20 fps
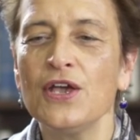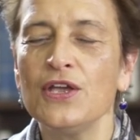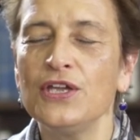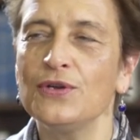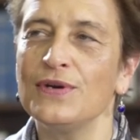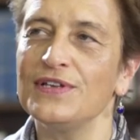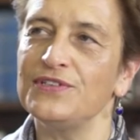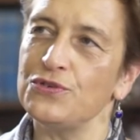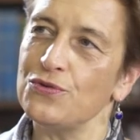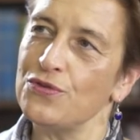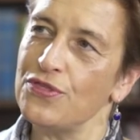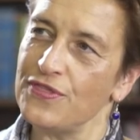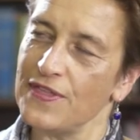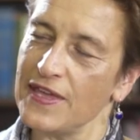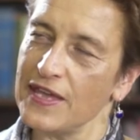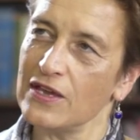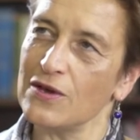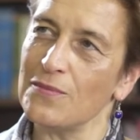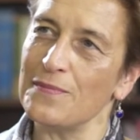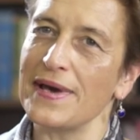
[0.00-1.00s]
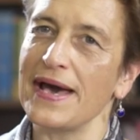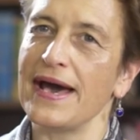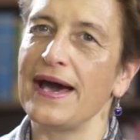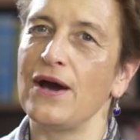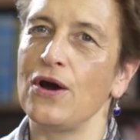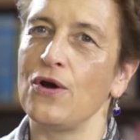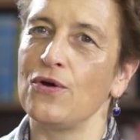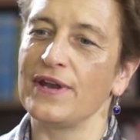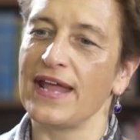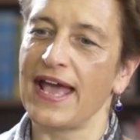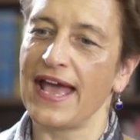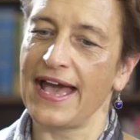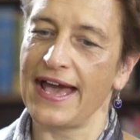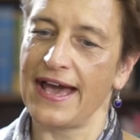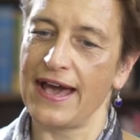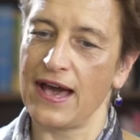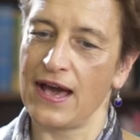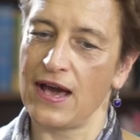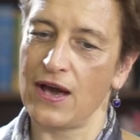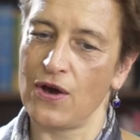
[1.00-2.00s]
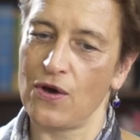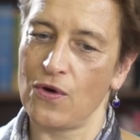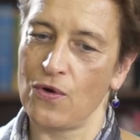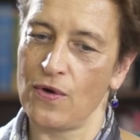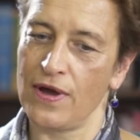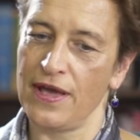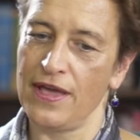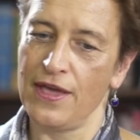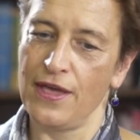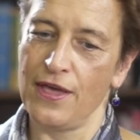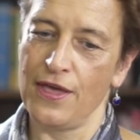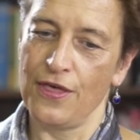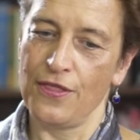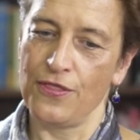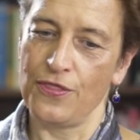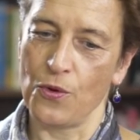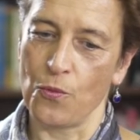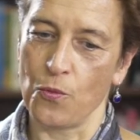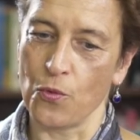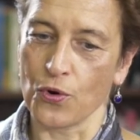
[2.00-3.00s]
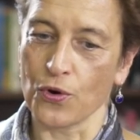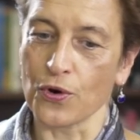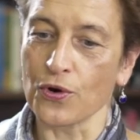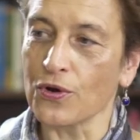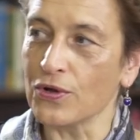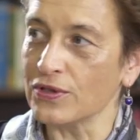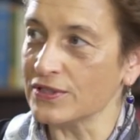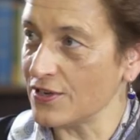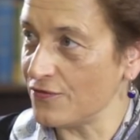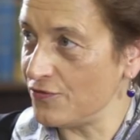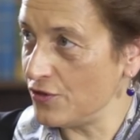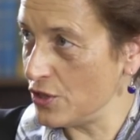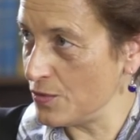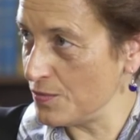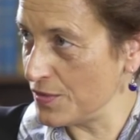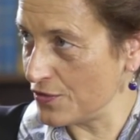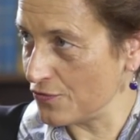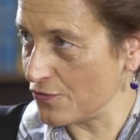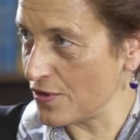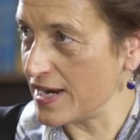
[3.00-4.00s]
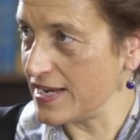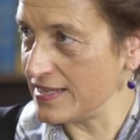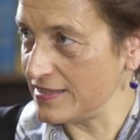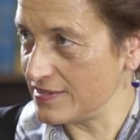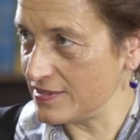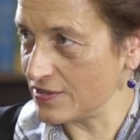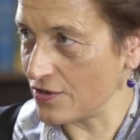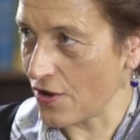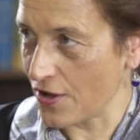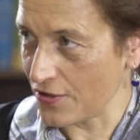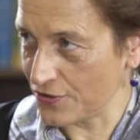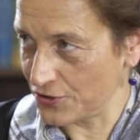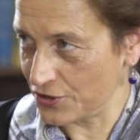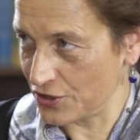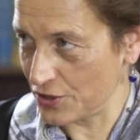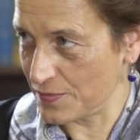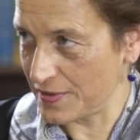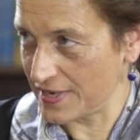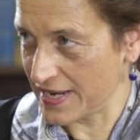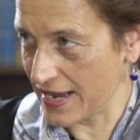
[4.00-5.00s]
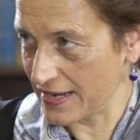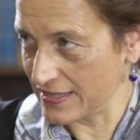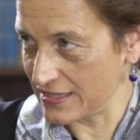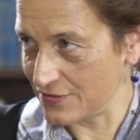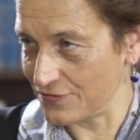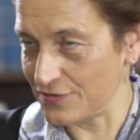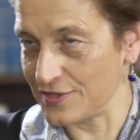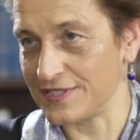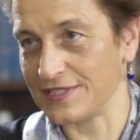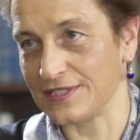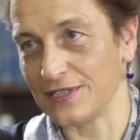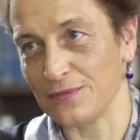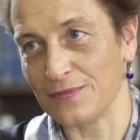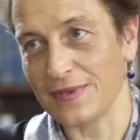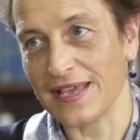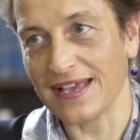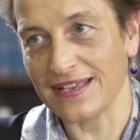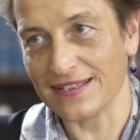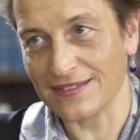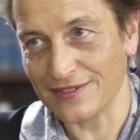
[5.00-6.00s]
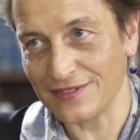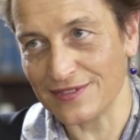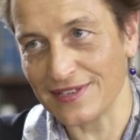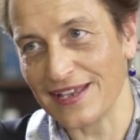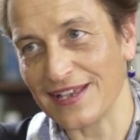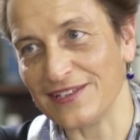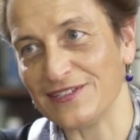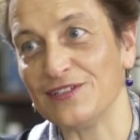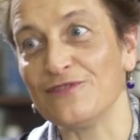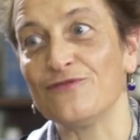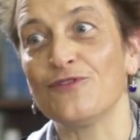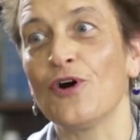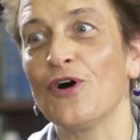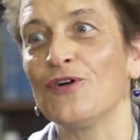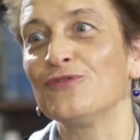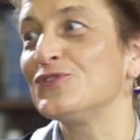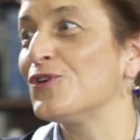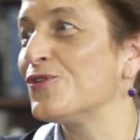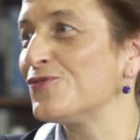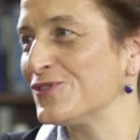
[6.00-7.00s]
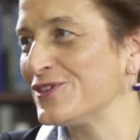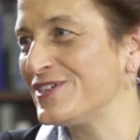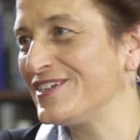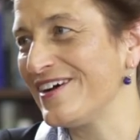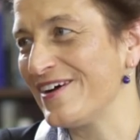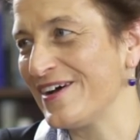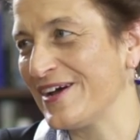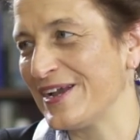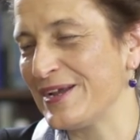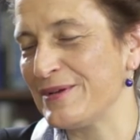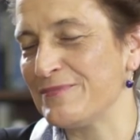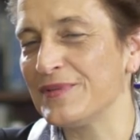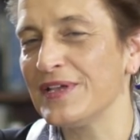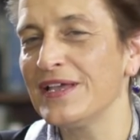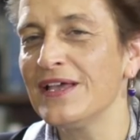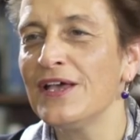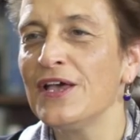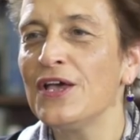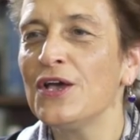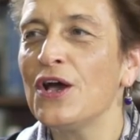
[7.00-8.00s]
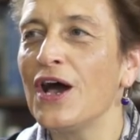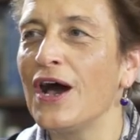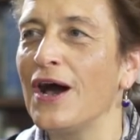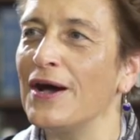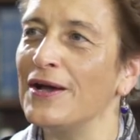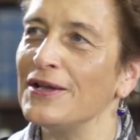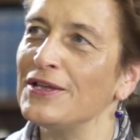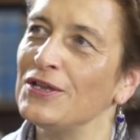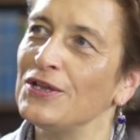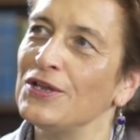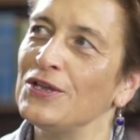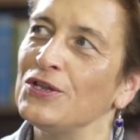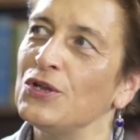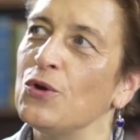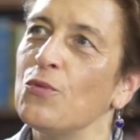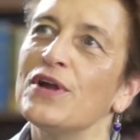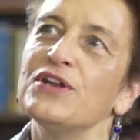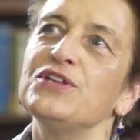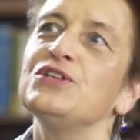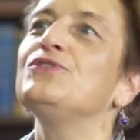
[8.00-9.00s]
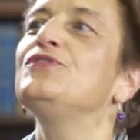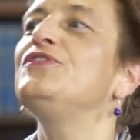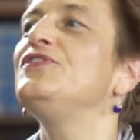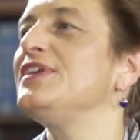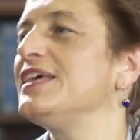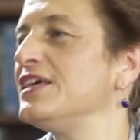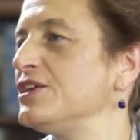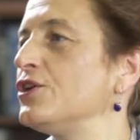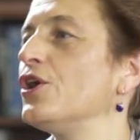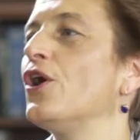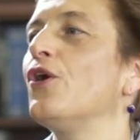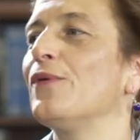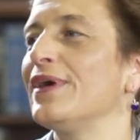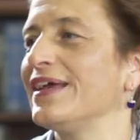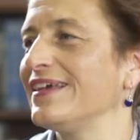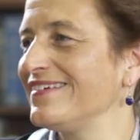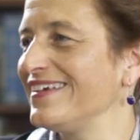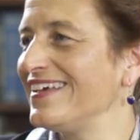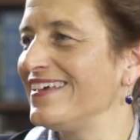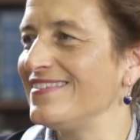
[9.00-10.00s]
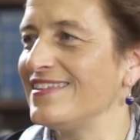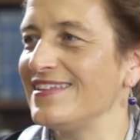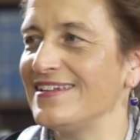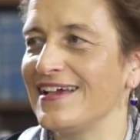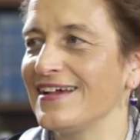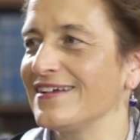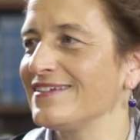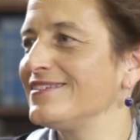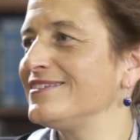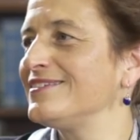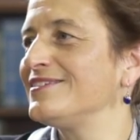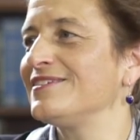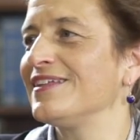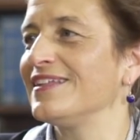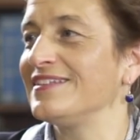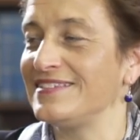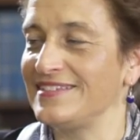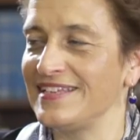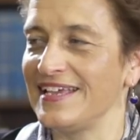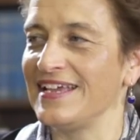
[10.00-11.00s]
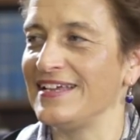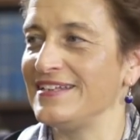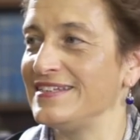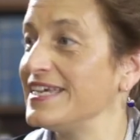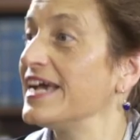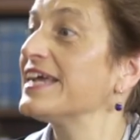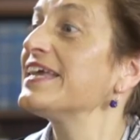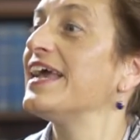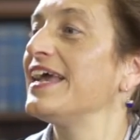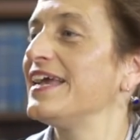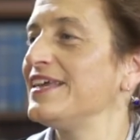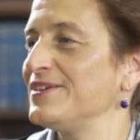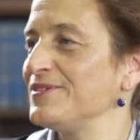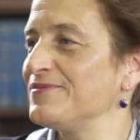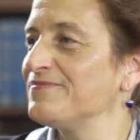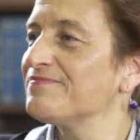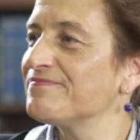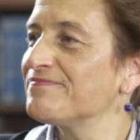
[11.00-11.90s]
You know, as you think about how the world of human rights scholarship and activism has evolved over time, where do you see it going in the next, let's say, decade?